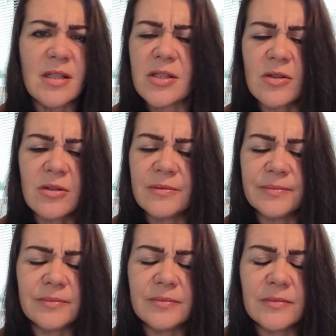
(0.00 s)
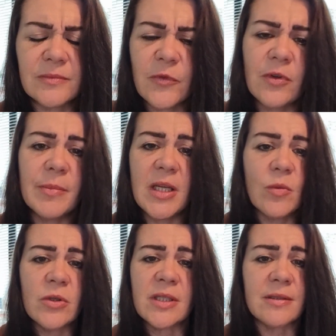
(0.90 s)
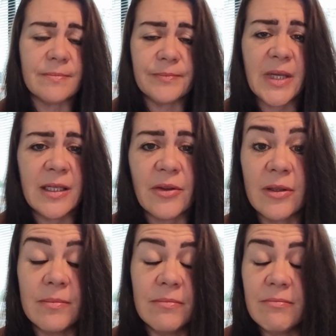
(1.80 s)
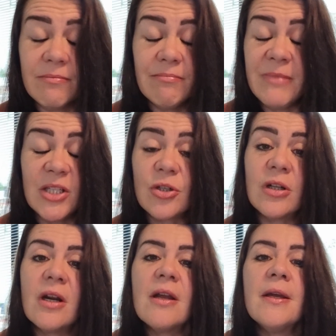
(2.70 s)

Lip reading: It's not, for me, it wasn't anything major.